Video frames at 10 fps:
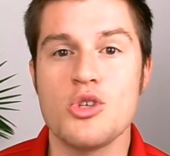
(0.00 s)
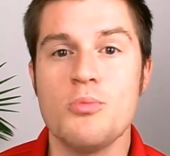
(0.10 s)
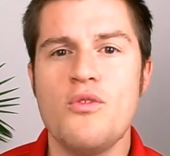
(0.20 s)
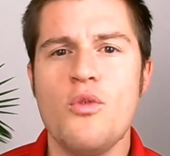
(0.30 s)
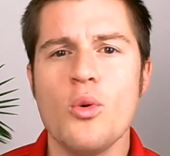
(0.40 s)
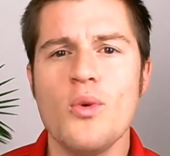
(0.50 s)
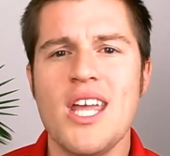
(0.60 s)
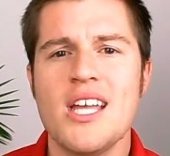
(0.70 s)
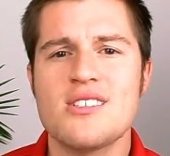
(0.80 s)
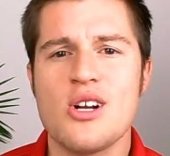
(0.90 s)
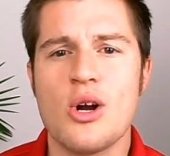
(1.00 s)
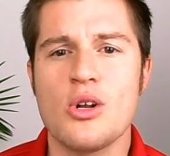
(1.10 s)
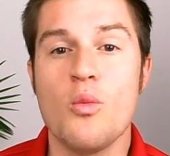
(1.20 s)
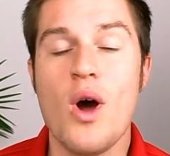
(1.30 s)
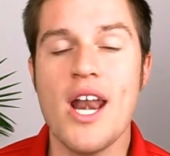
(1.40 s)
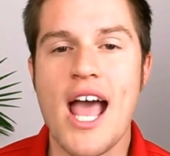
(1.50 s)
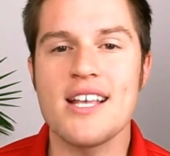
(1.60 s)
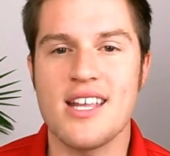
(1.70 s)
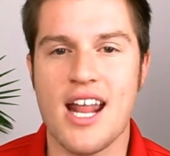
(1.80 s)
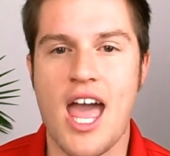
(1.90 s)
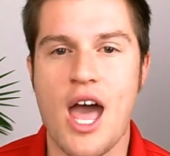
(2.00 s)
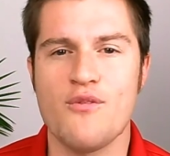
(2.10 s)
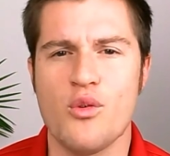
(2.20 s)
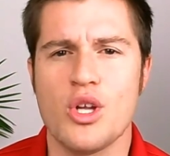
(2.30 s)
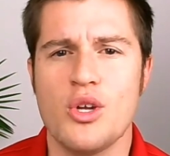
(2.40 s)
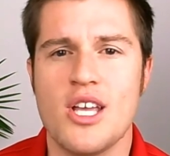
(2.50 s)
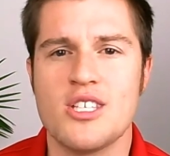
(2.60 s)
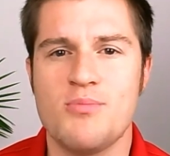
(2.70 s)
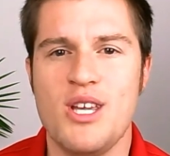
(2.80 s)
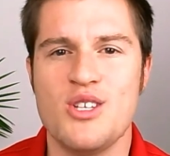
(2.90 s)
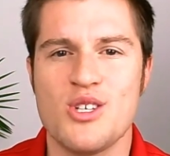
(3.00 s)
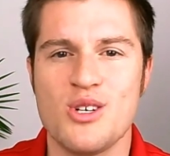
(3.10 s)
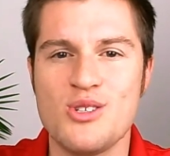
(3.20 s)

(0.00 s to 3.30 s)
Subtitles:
So before we get started, one ask that I have for you is be sure